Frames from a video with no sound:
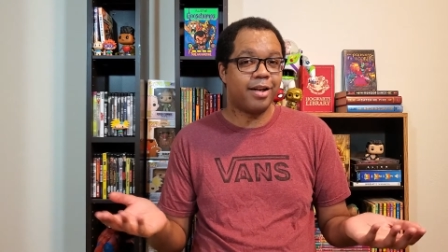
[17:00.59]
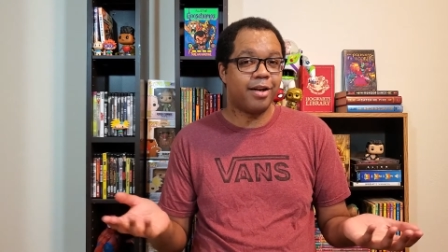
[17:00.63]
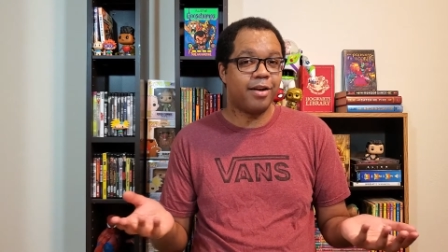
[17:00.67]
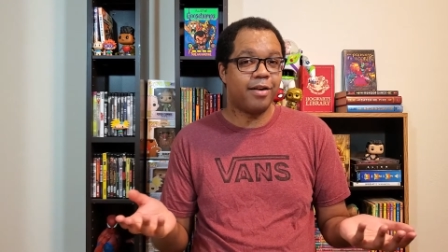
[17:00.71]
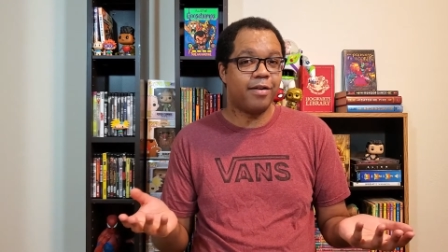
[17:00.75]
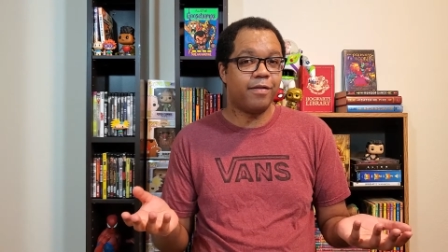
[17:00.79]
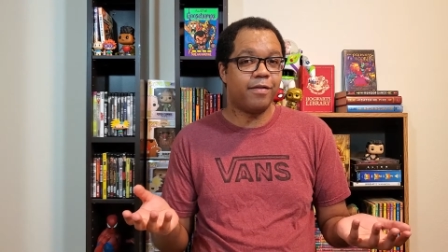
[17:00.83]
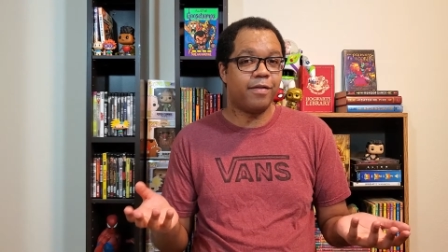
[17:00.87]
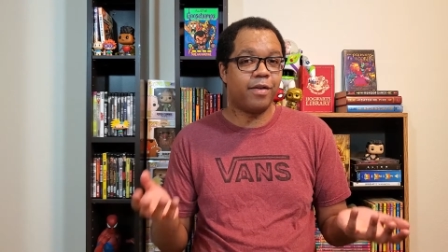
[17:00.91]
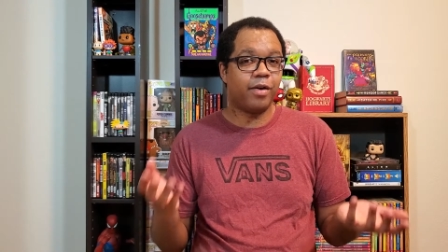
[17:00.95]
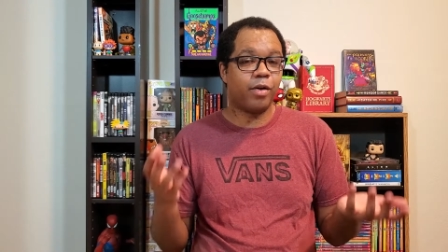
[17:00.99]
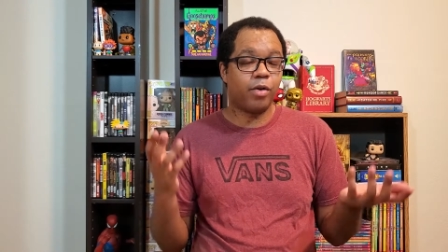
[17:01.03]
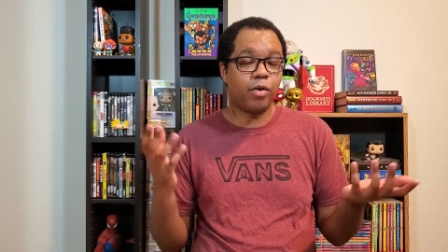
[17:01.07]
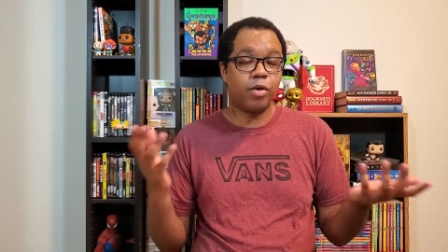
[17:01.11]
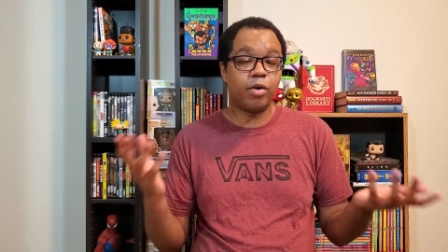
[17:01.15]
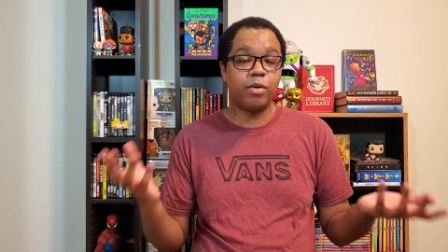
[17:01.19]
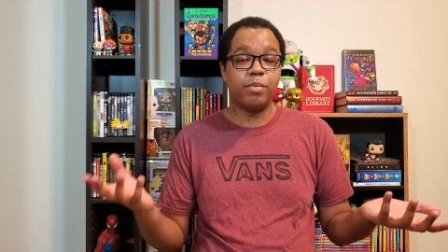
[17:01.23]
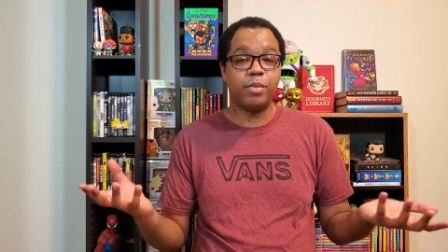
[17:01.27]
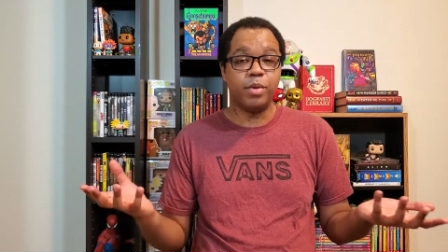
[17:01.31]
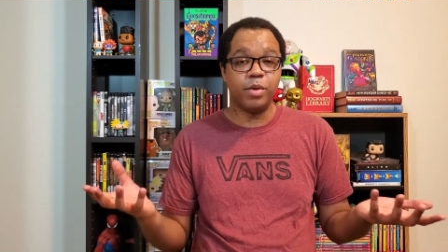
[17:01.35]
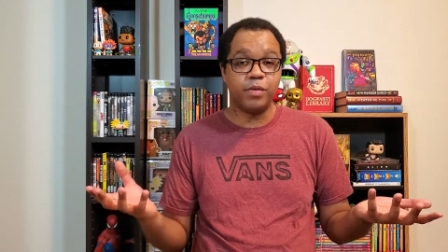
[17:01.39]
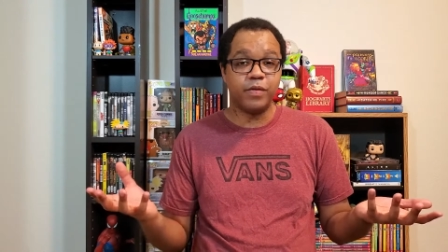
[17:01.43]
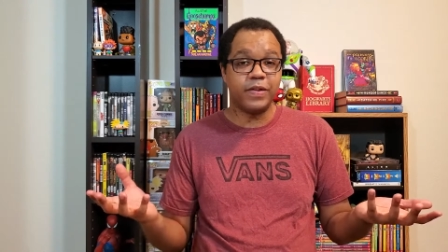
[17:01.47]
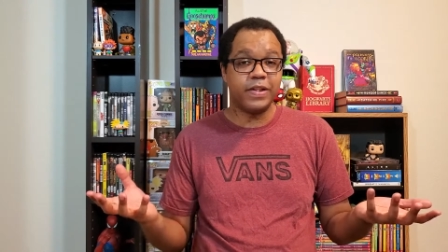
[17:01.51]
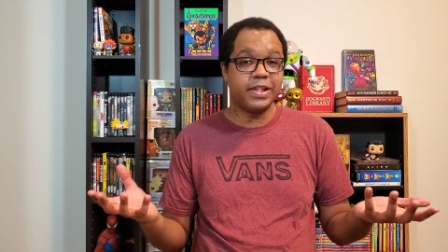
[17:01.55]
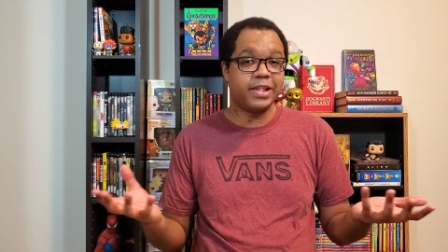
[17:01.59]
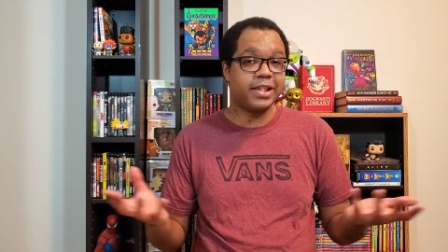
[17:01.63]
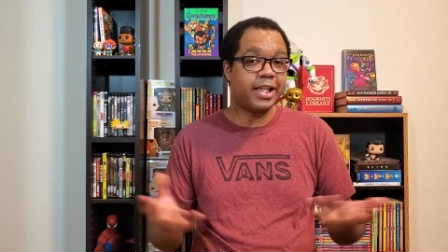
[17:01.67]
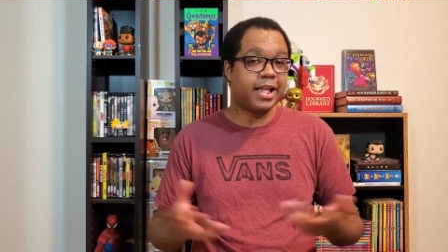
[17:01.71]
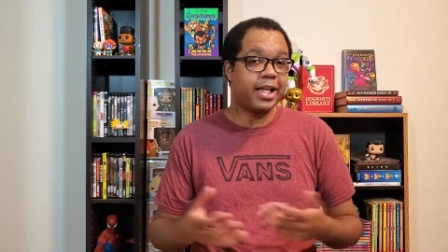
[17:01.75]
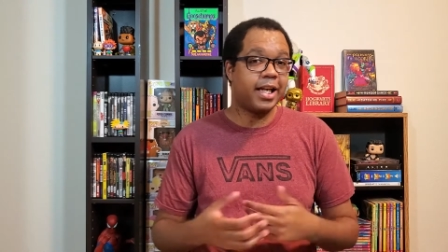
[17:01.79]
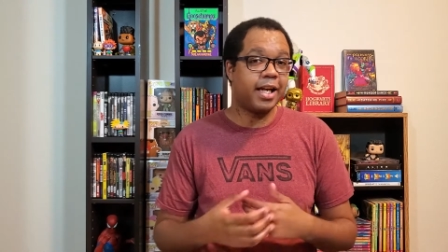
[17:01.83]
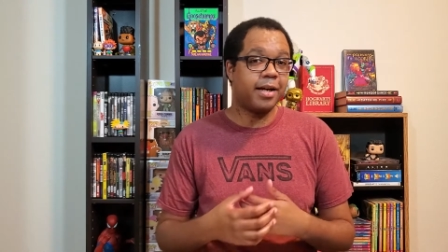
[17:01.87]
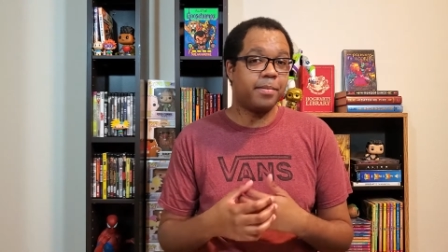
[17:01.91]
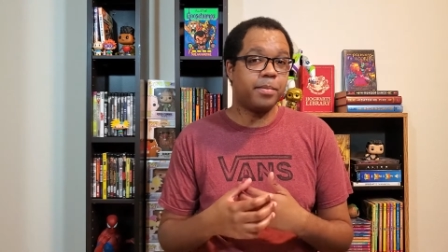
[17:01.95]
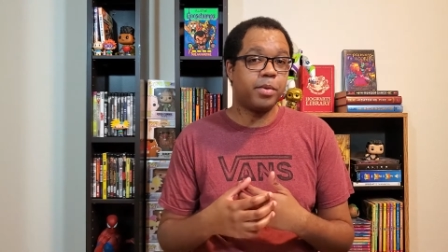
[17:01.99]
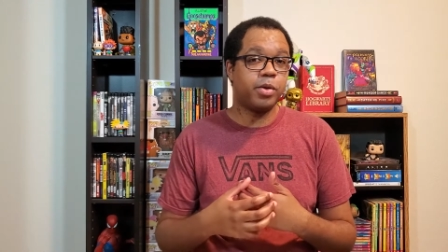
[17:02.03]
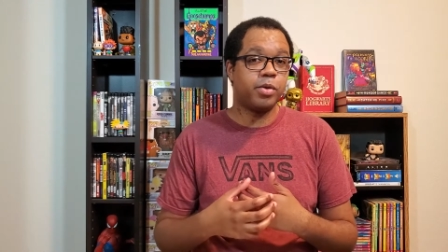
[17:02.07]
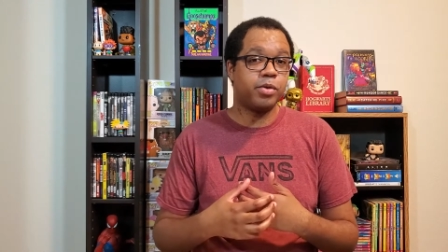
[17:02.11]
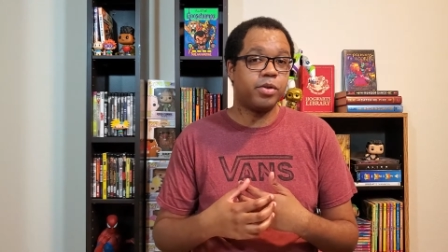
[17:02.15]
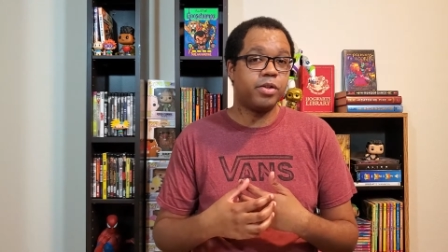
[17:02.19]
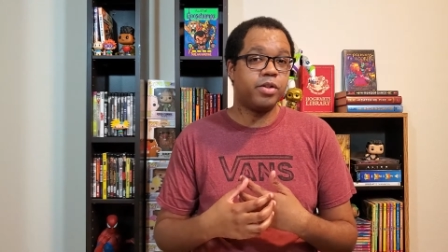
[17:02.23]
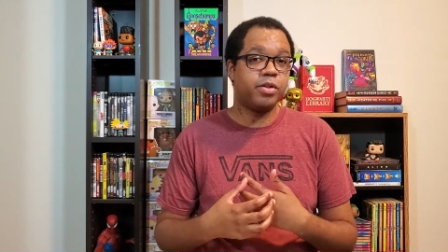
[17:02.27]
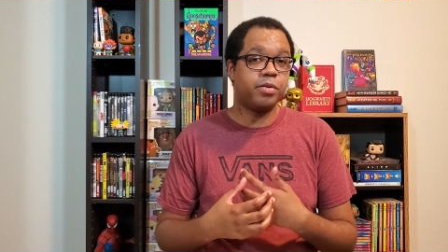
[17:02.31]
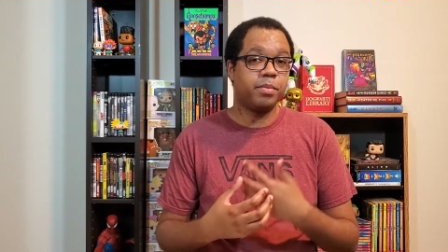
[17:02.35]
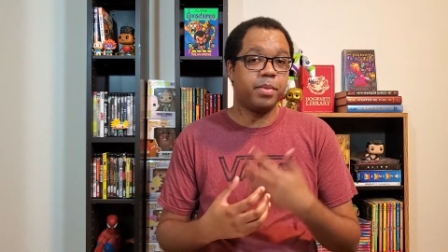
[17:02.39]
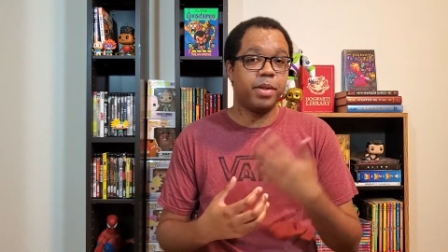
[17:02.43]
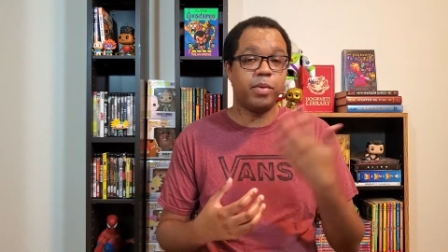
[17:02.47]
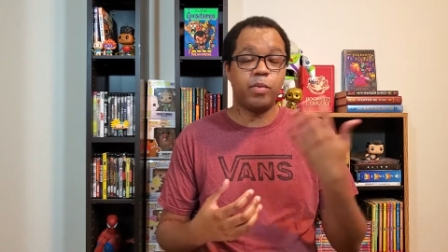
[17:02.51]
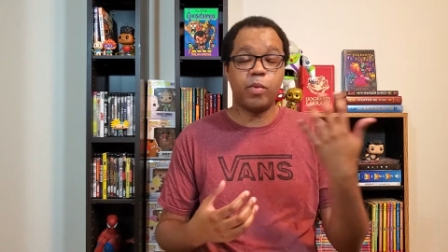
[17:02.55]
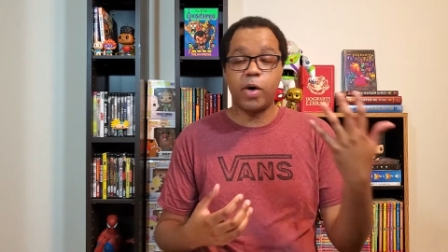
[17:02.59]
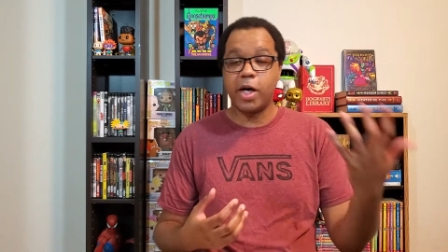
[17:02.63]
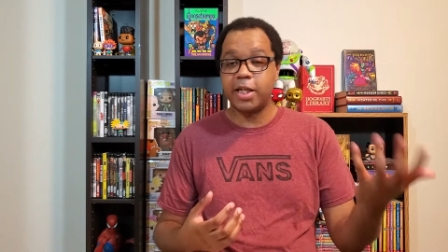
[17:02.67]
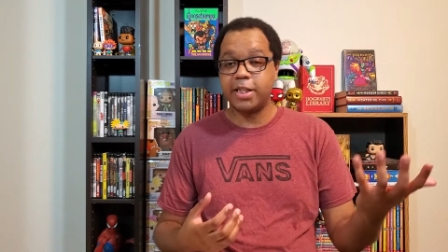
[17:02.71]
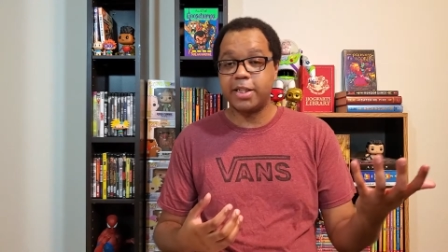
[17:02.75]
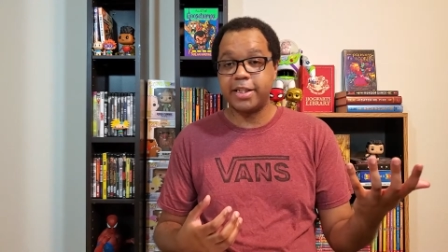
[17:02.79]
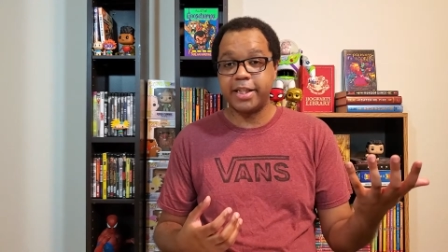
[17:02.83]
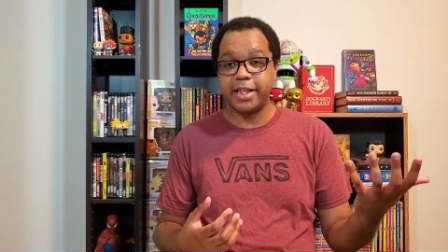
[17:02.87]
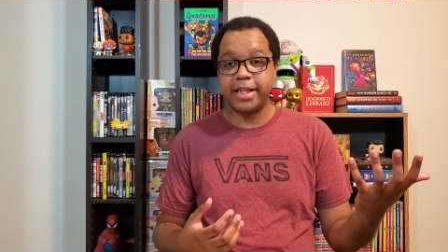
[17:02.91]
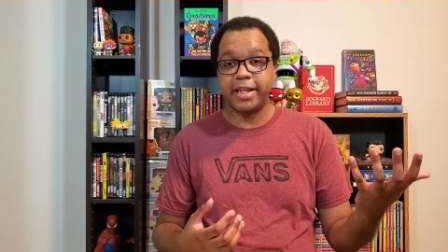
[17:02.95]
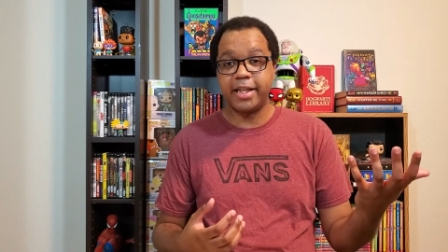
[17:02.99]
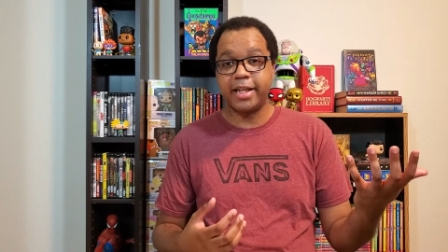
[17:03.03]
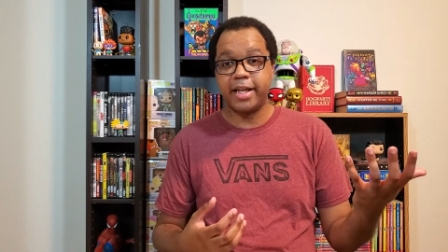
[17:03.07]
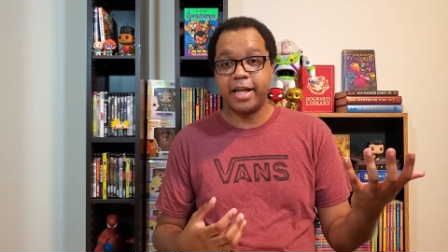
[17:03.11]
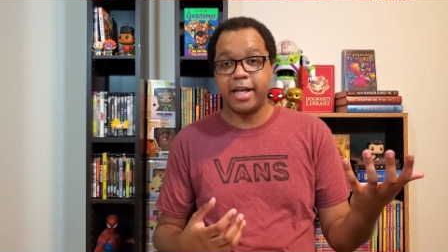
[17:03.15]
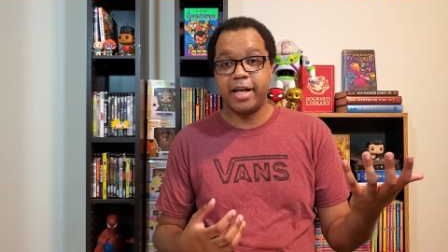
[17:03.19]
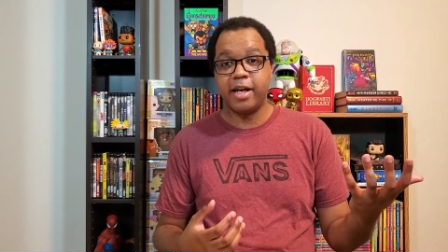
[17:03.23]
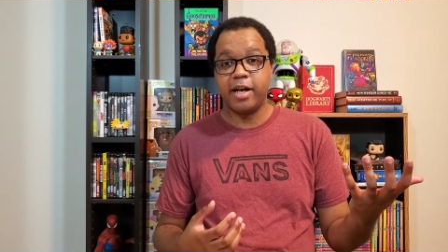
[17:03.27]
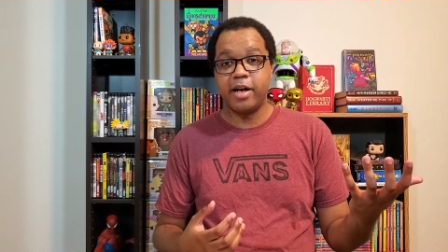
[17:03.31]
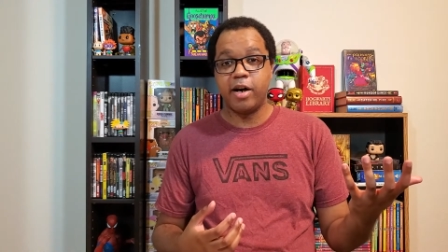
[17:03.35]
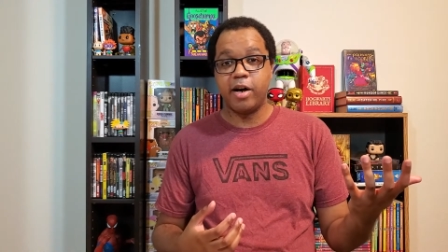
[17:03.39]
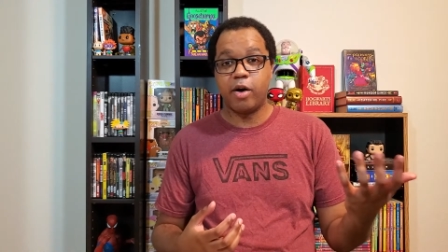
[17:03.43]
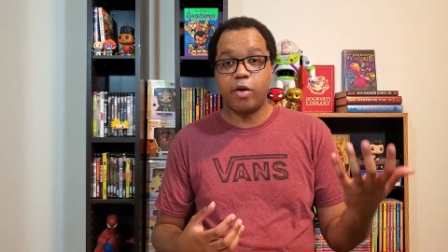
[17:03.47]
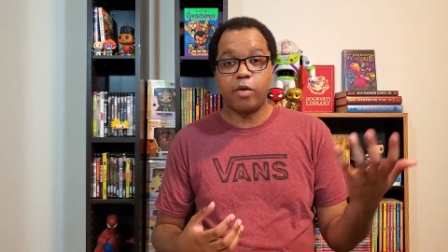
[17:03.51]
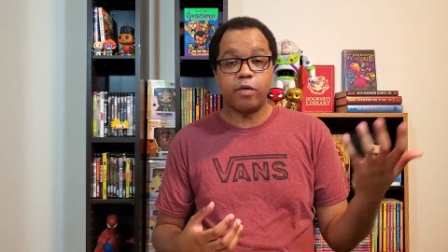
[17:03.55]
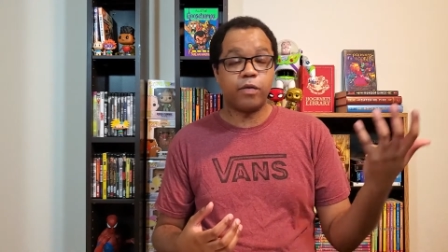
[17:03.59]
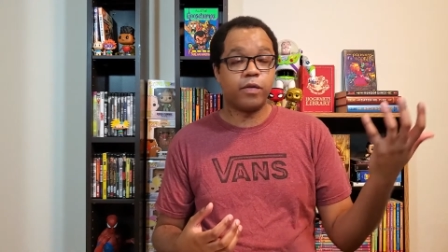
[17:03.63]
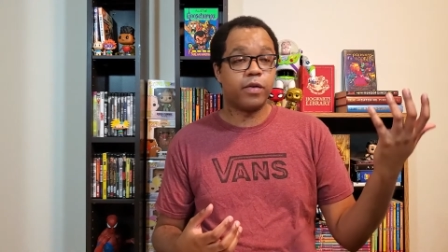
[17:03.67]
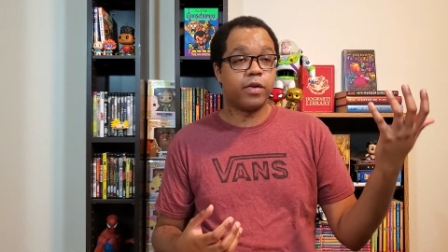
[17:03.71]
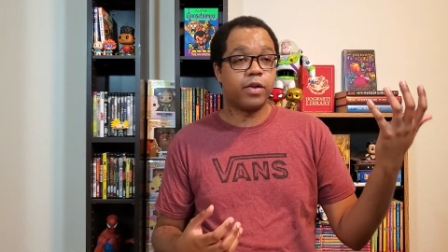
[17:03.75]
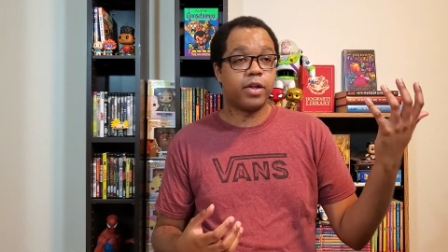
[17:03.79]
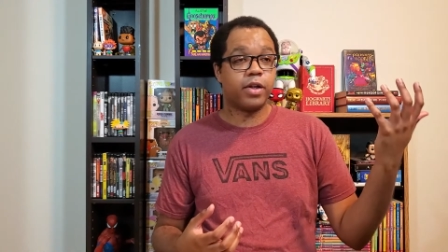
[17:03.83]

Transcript: of horror movies that I'm going to be watching over